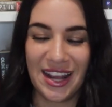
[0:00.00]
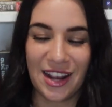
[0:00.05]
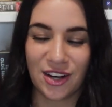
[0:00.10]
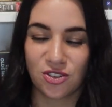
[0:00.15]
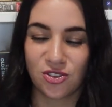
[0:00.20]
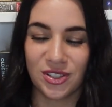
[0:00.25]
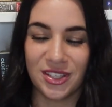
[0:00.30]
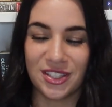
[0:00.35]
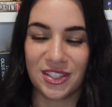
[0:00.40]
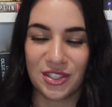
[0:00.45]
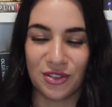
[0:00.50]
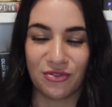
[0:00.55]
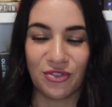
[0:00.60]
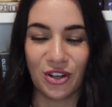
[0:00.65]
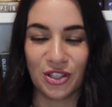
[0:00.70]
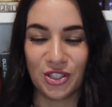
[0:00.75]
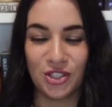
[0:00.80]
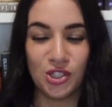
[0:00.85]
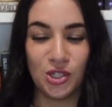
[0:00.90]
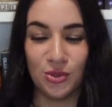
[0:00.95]
Actually, it's the
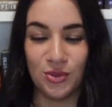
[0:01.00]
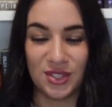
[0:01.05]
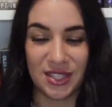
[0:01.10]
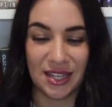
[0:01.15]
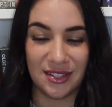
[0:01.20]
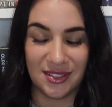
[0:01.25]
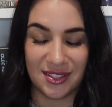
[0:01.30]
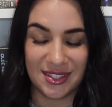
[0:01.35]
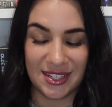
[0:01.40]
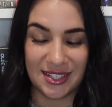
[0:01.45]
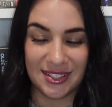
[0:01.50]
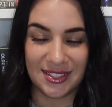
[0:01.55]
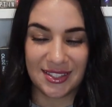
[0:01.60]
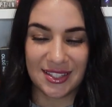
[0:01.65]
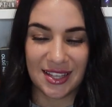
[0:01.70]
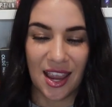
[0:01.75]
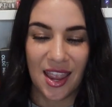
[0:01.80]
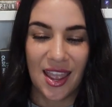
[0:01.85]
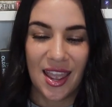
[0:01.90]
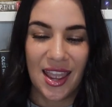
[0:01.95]
first two sentences.